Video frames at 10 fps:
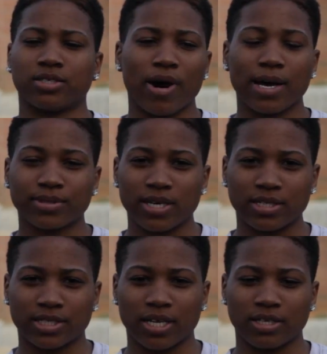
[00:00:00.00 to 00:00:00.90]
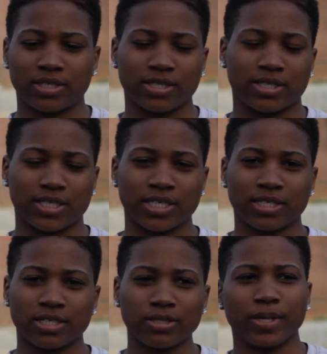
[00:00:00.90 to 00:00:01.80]
bobsled and skeleton
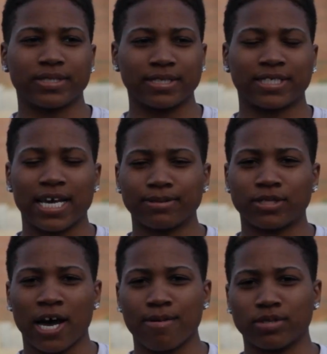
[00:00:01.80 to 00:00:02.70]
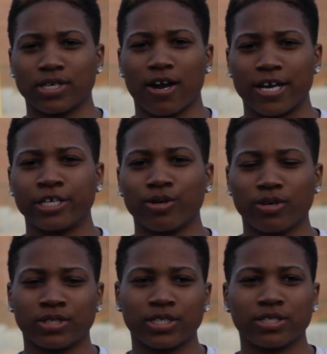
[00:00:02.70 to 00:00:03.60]
season is the same time as our
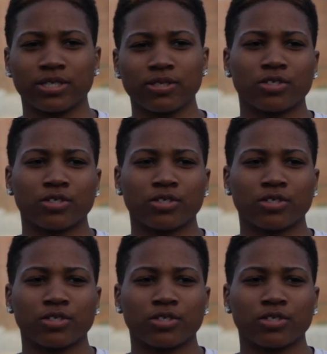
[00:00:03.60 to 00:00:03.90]
indoor season,